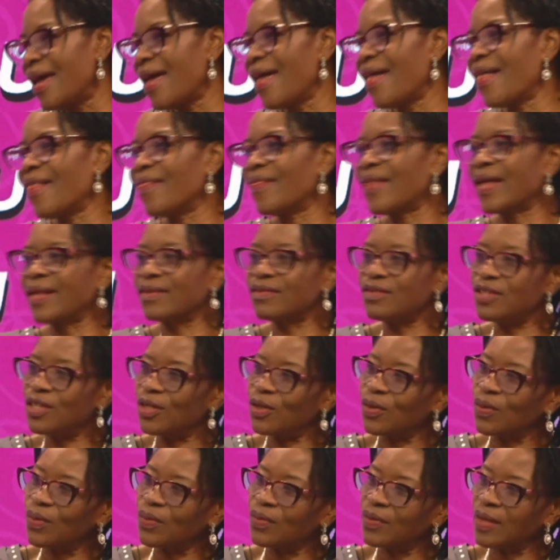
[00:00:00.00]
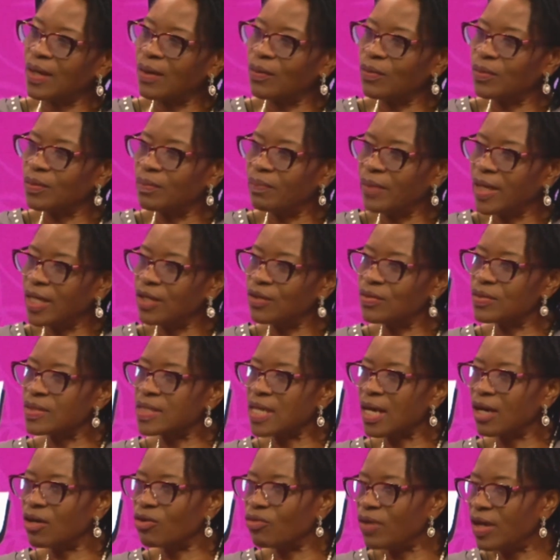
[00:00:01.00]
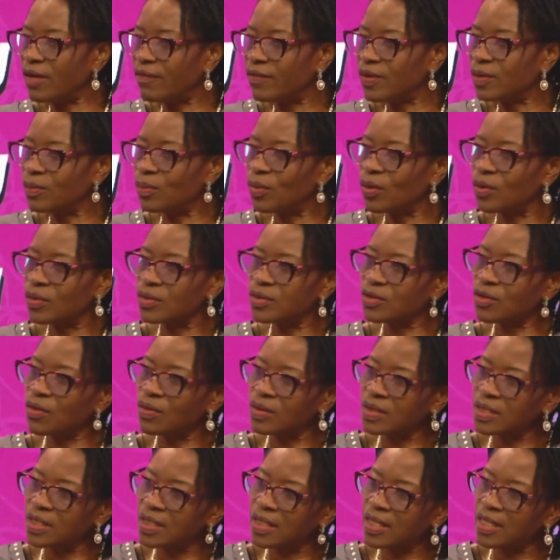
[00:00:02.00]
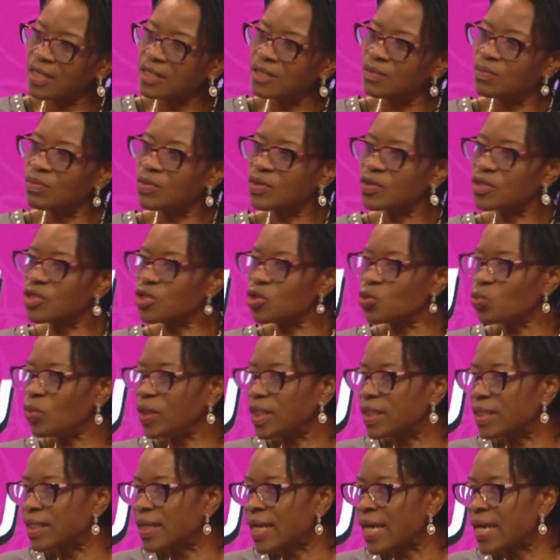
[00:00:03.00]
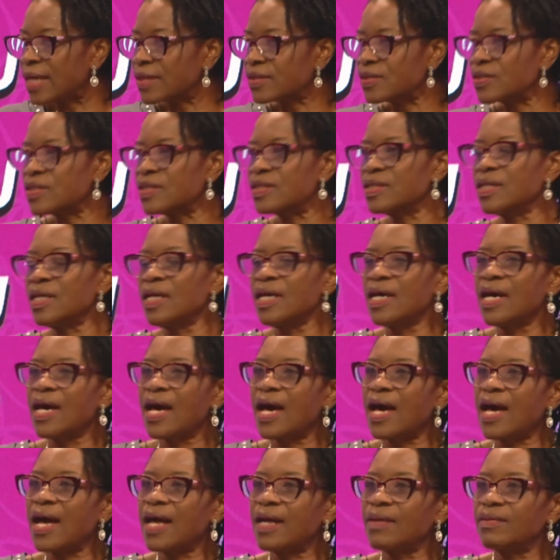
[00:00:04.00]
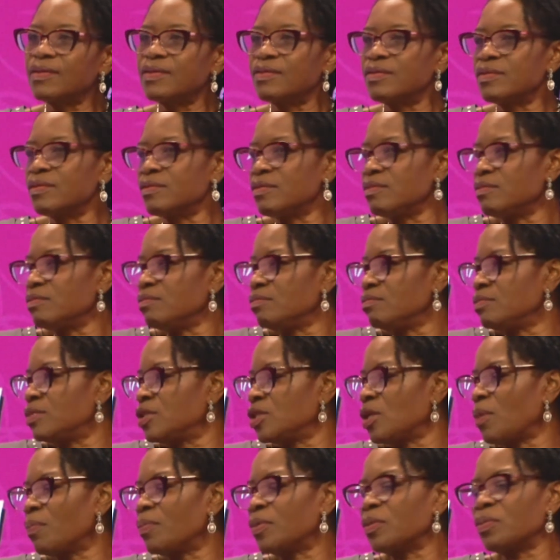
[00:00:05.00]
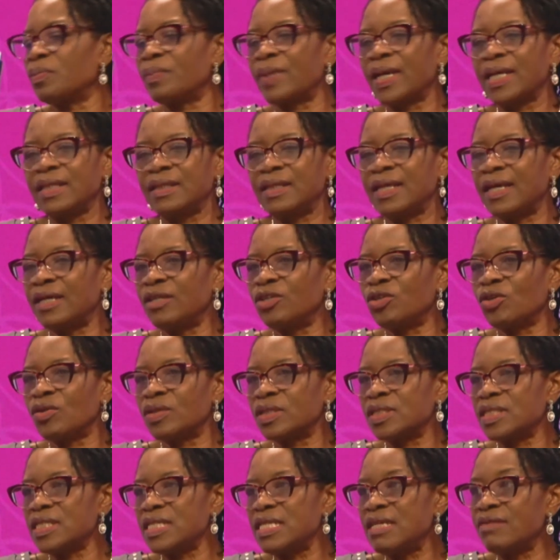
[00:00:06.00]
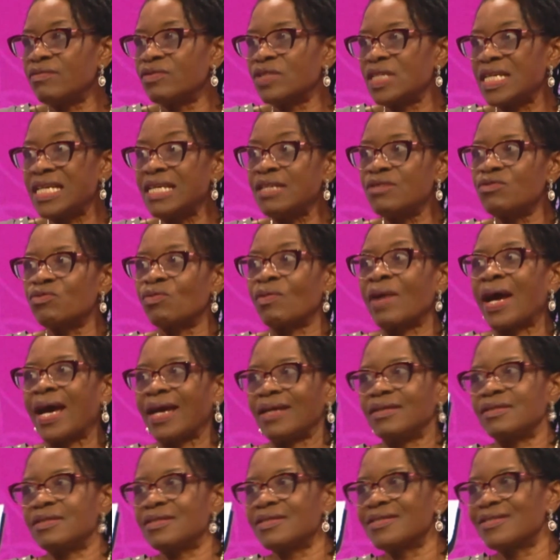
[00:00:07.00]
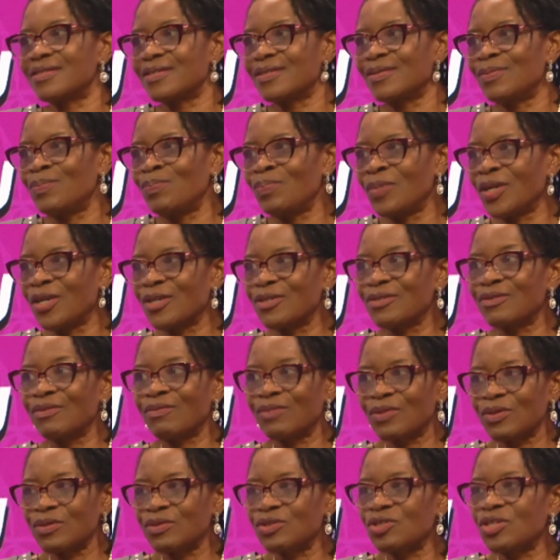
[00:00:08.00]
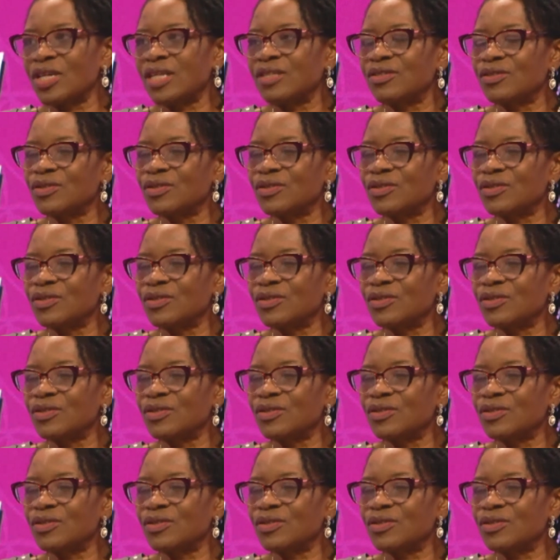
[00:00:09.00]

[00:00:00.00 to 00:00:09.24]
That, that would make you start craving more saltiness, more sweetness, and some people might then not even eat right because of those changes.